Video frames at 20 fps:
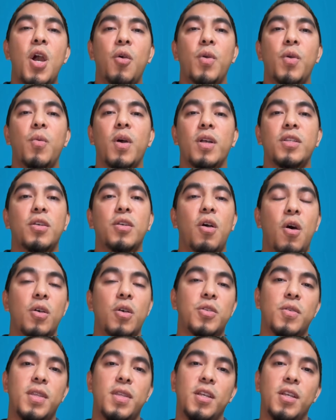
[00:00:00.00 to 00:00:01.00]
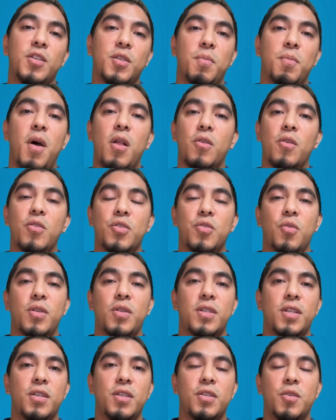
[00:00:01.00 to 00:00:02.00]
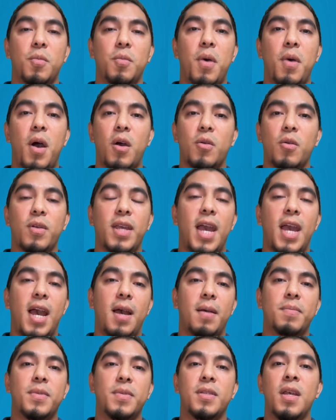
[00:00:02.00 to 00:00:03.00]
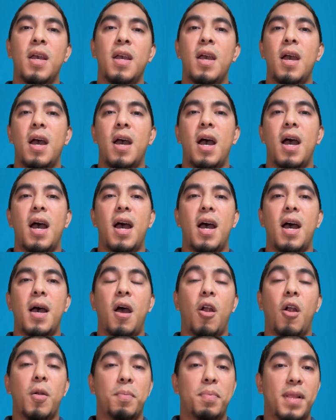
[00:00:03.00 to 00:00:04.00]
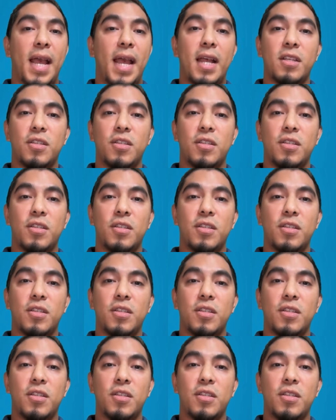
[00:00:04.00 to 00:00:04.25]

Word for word: We want to also think smaller sources, so bottle caps uh, our plant